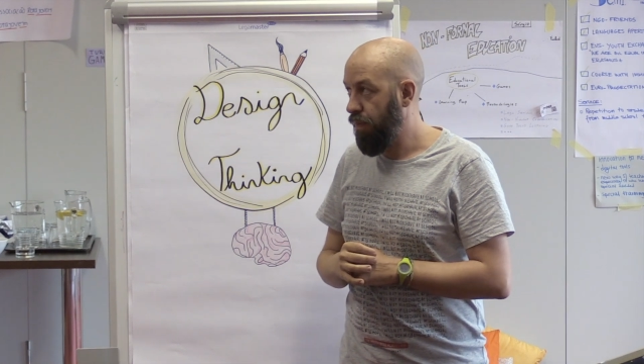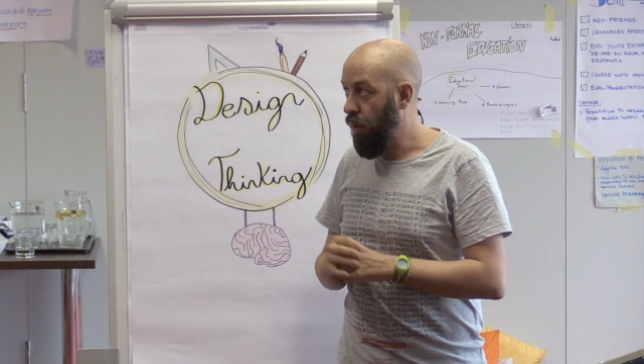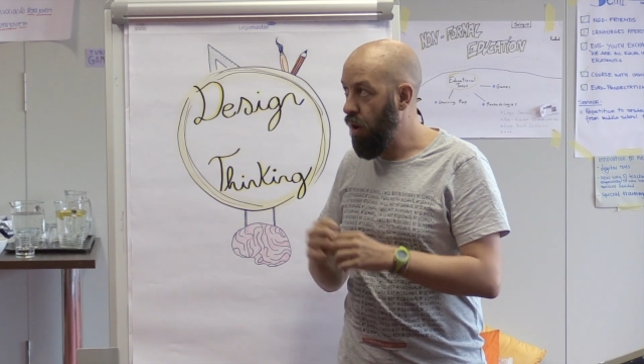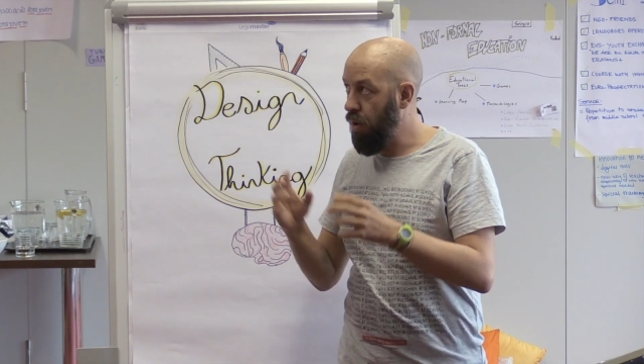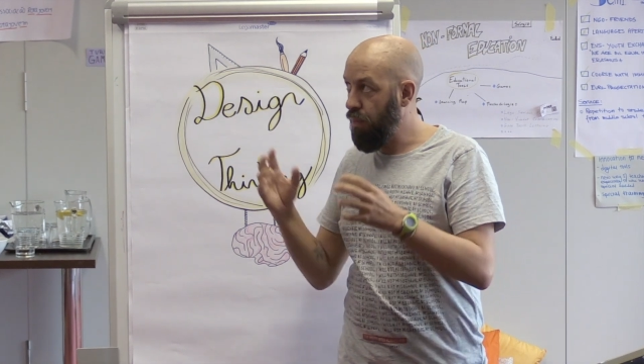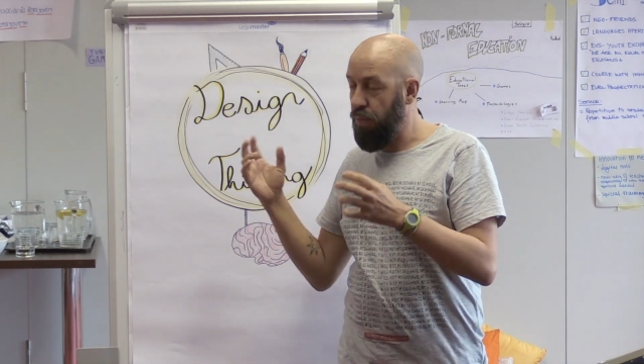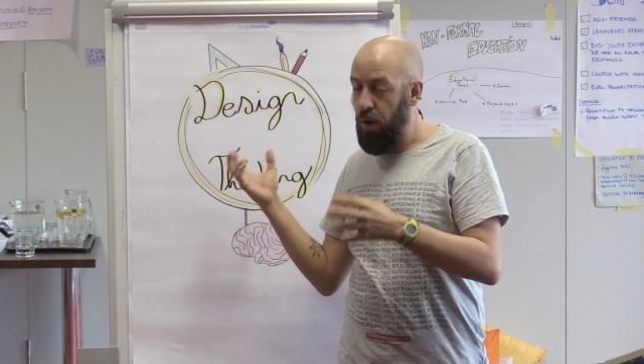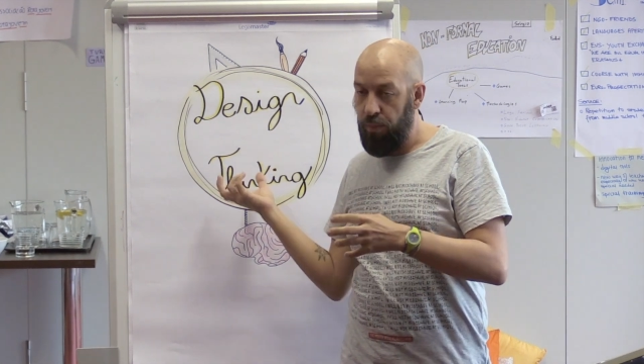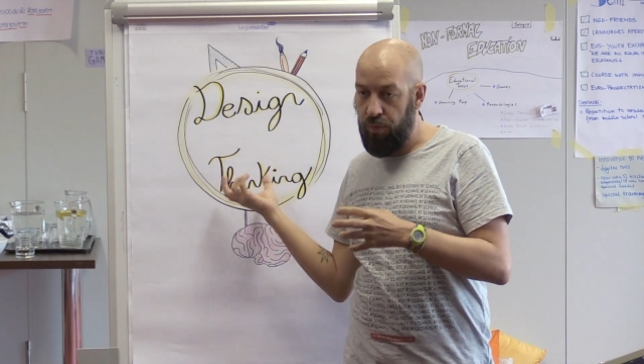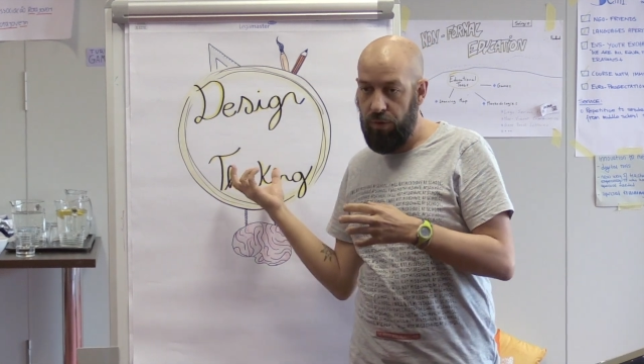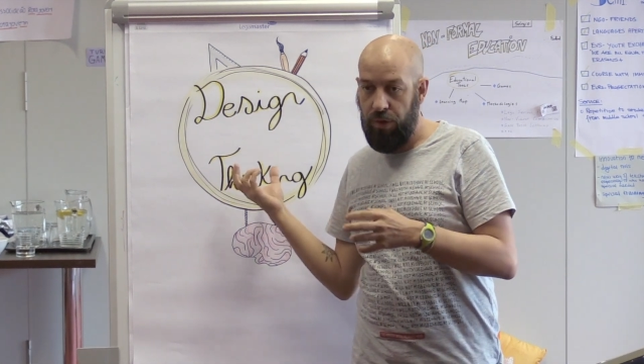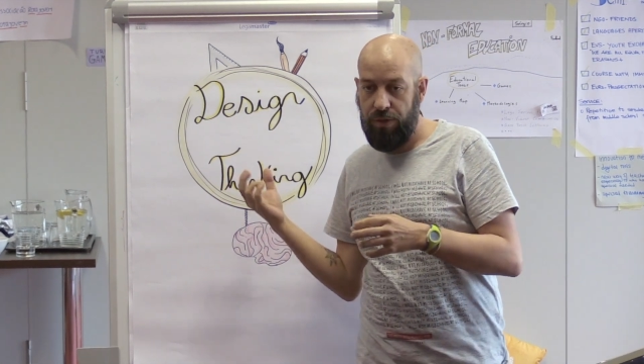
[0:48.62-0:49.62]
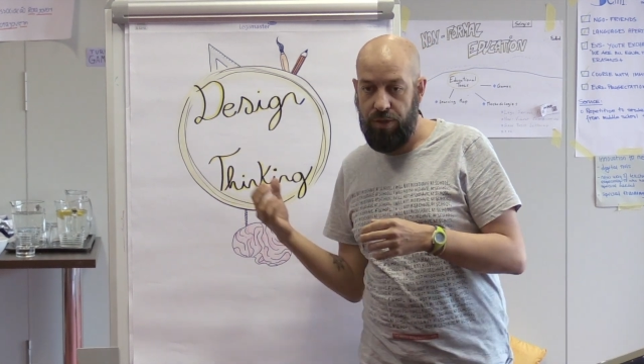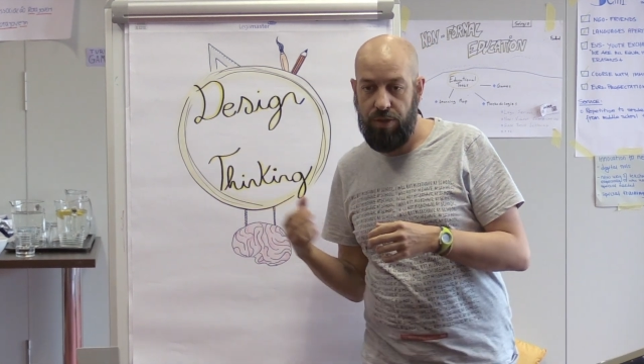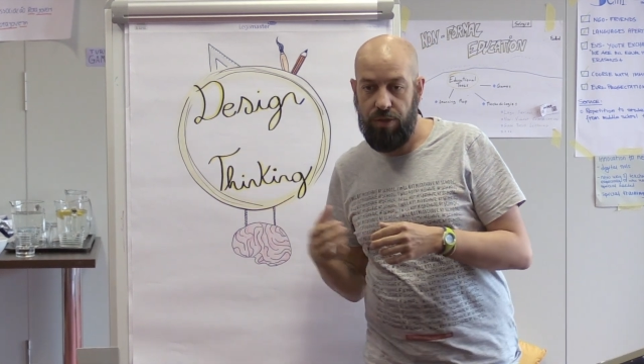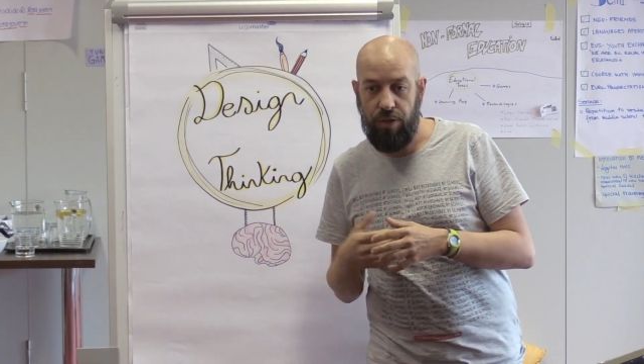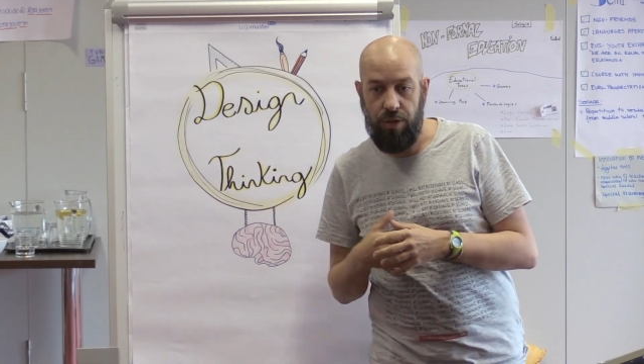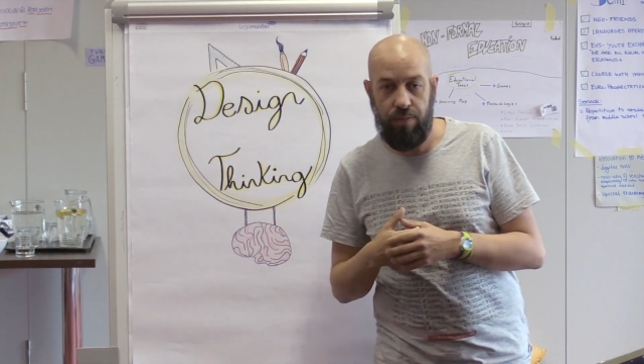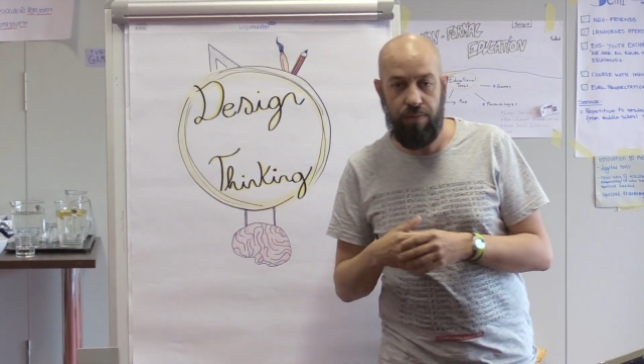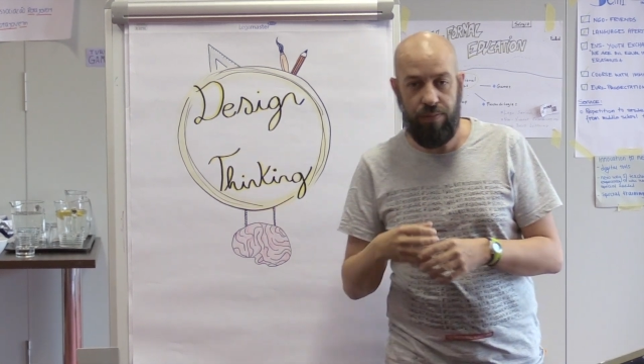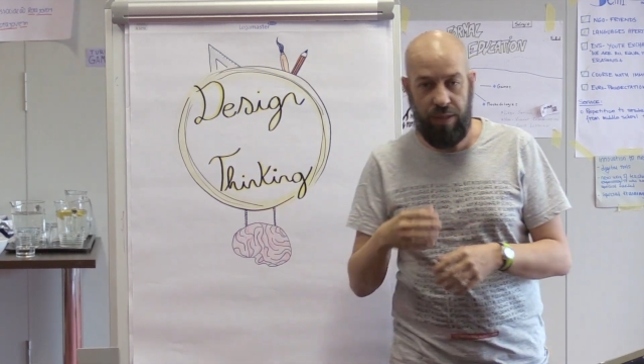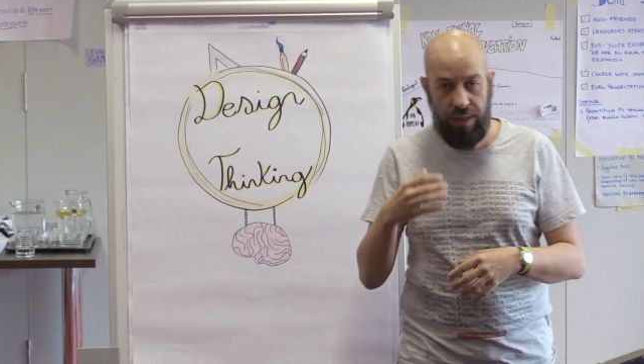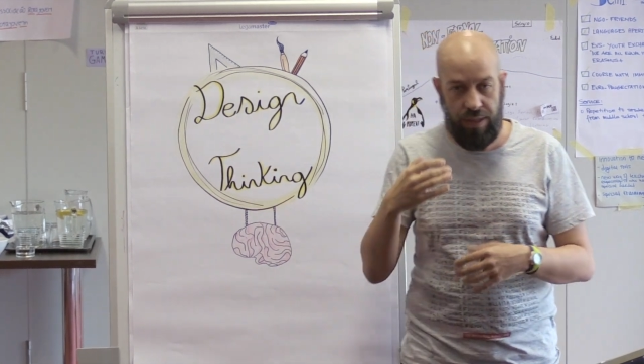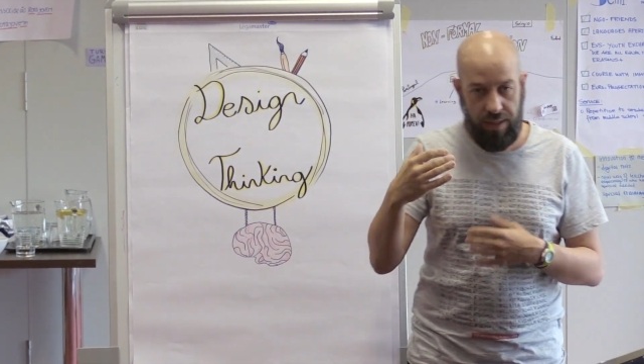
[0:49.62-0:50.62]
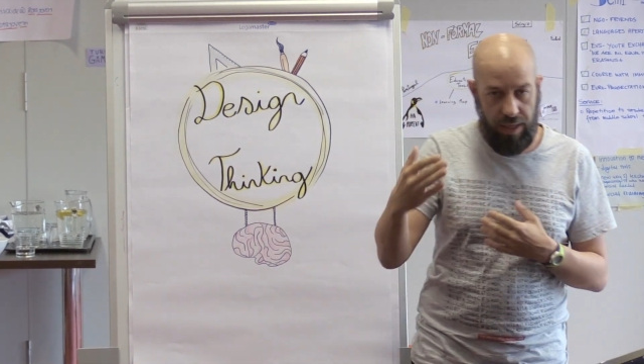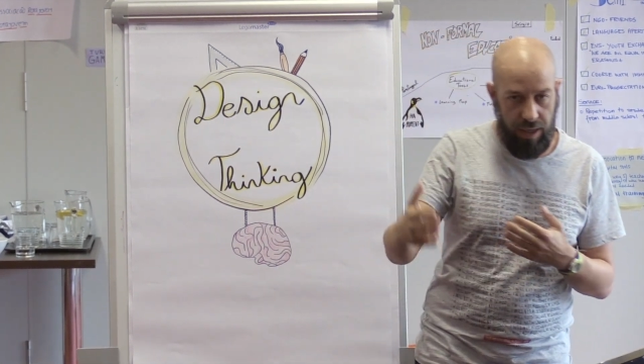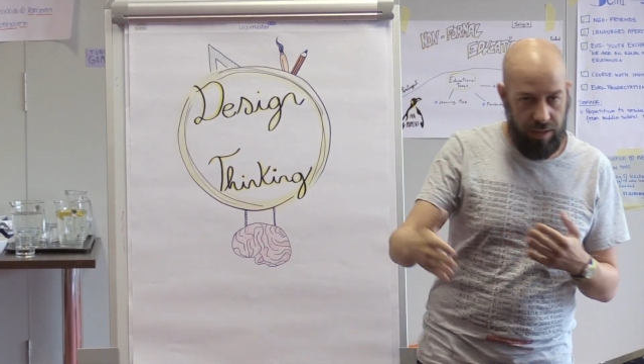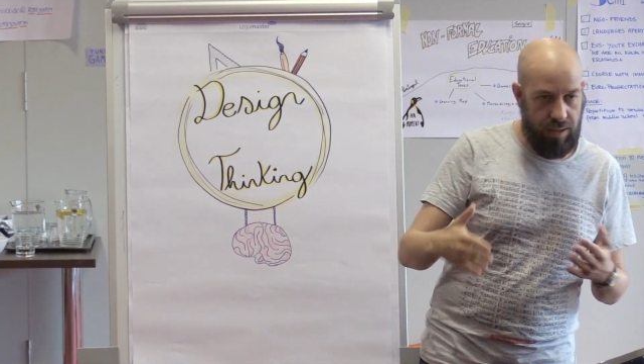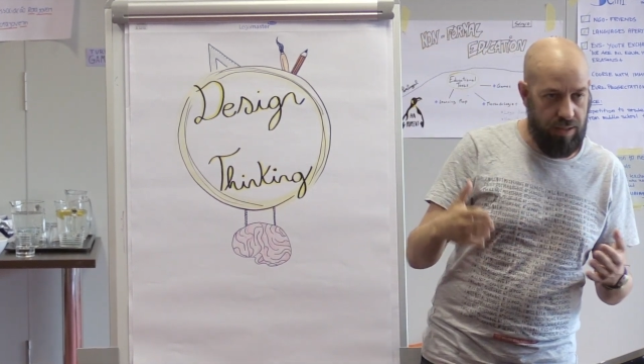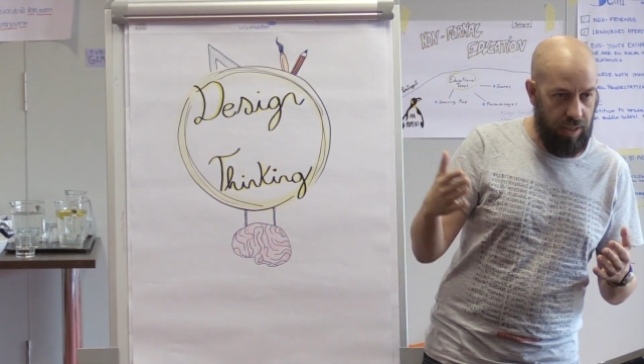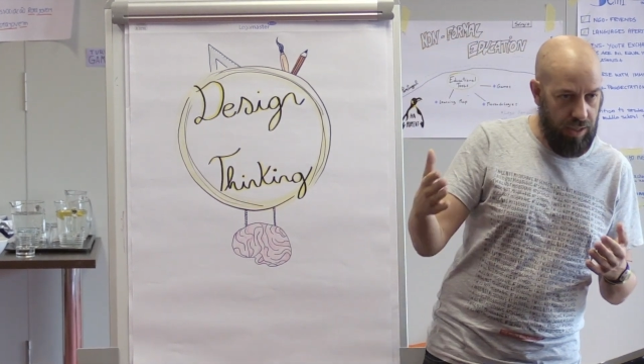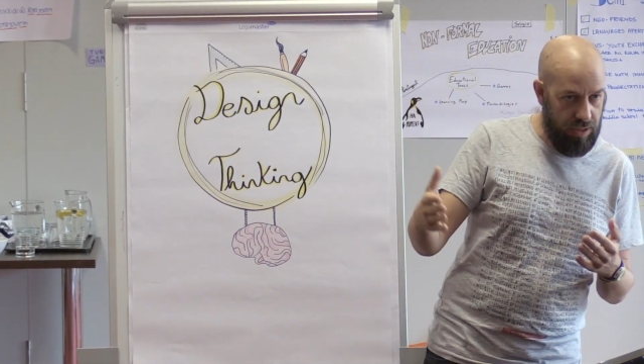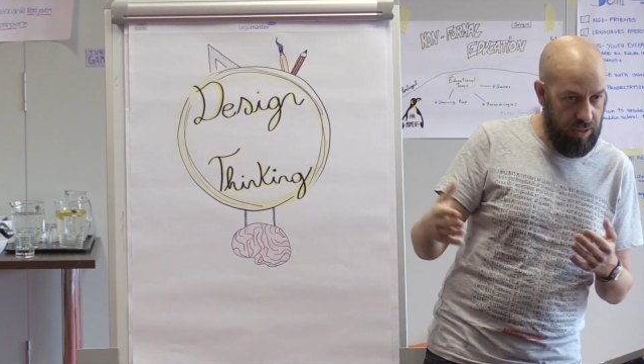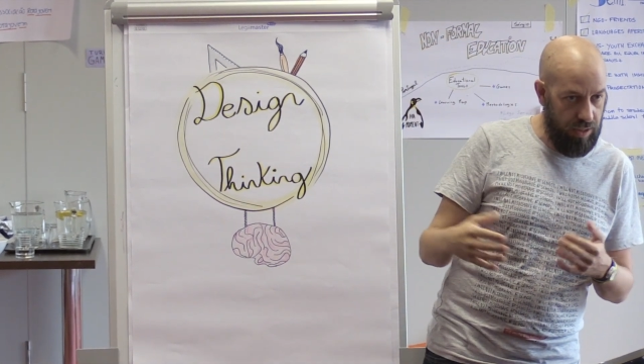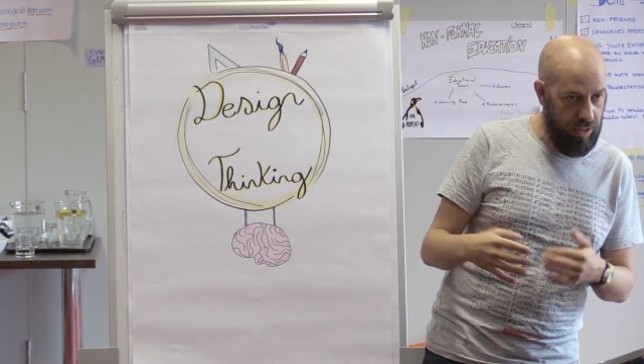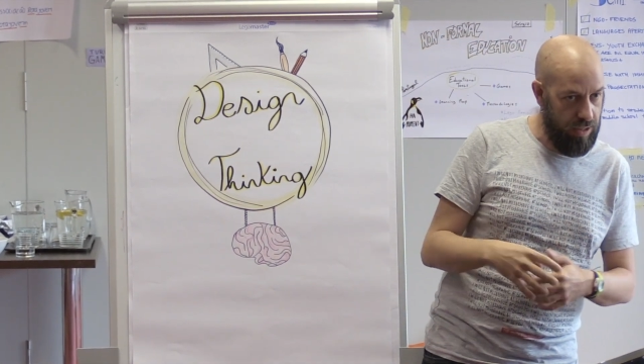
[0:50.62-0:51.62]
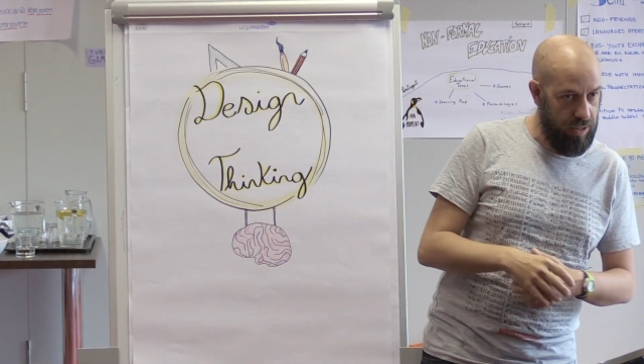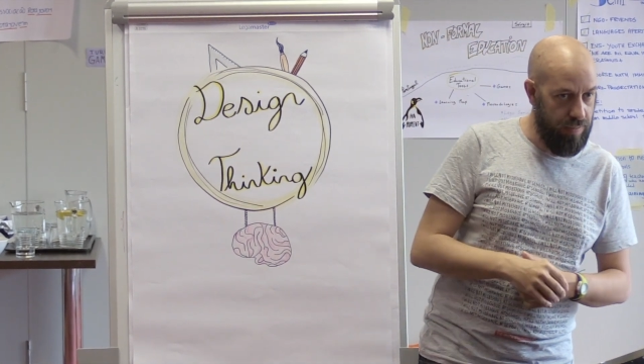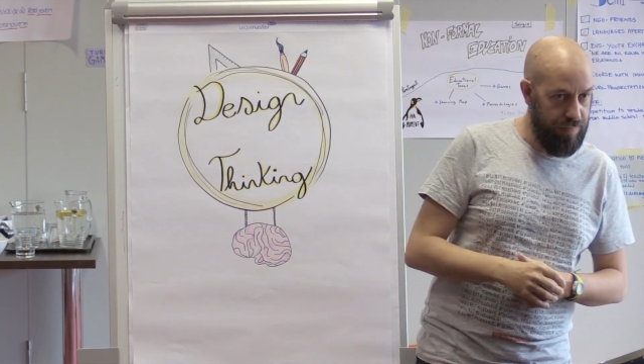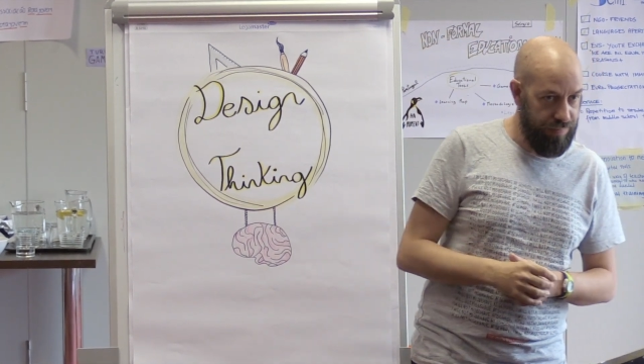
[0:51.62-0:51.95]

more popular, this term, in the late 60s.